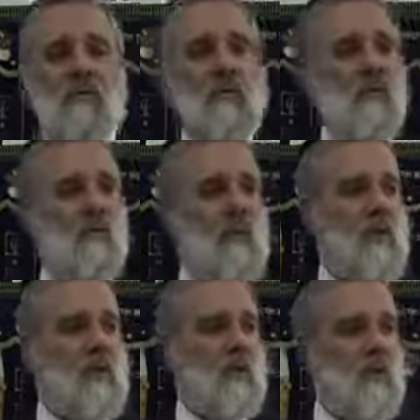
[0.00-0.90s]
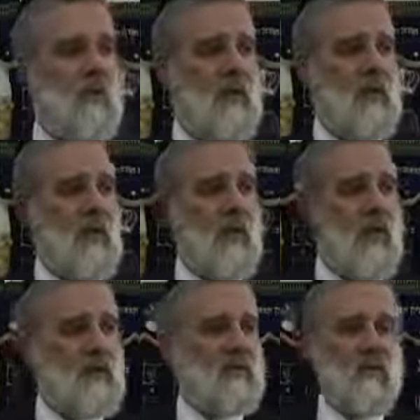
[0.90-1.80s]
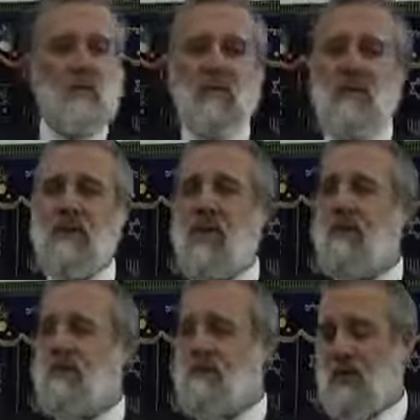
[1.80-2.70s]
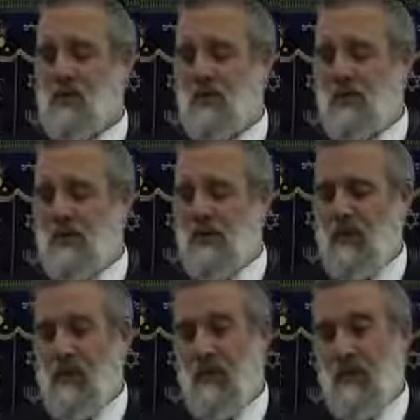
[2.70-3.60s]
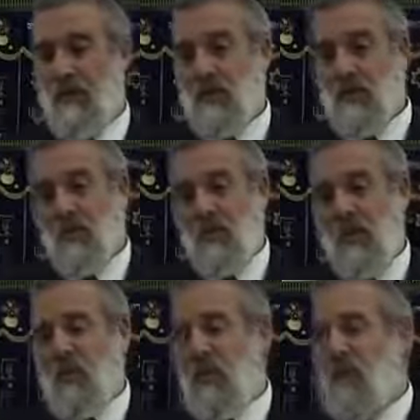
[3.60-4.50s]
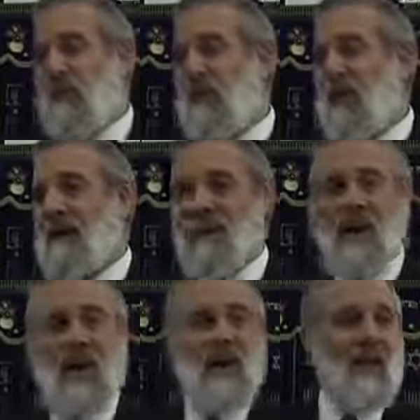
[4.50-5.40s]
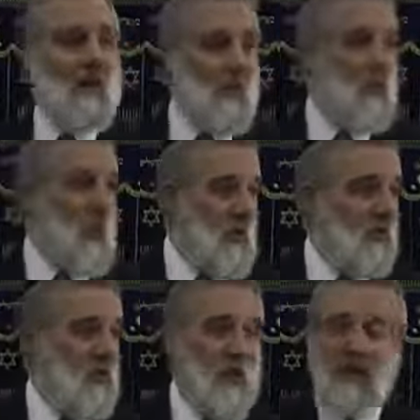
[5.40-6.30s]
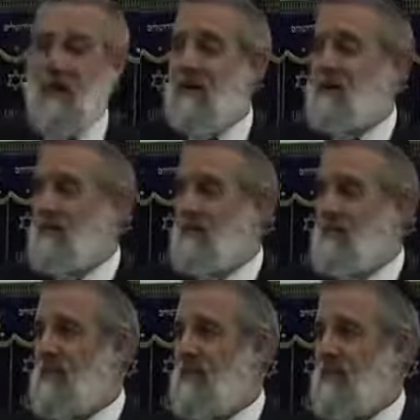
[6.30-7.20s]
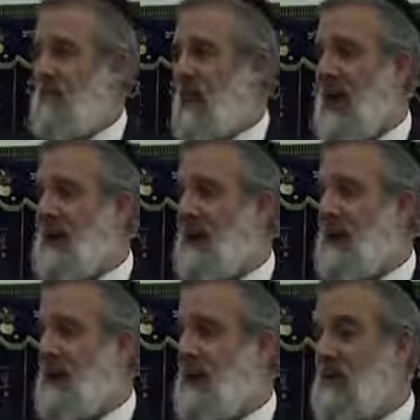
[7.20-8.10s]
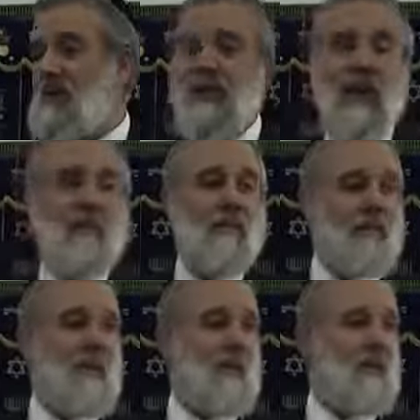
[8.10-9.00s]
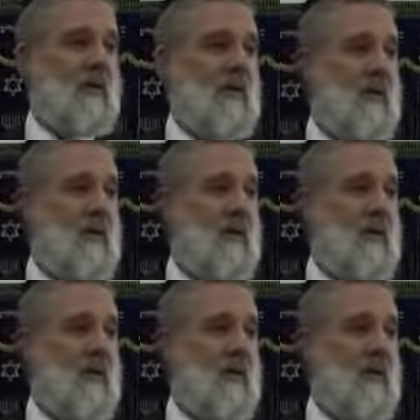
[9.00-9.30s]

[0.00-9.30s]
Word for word: to do with religion, it has to do with the type of soul. So when we talk about a midah like cruelty, in reality, it should not be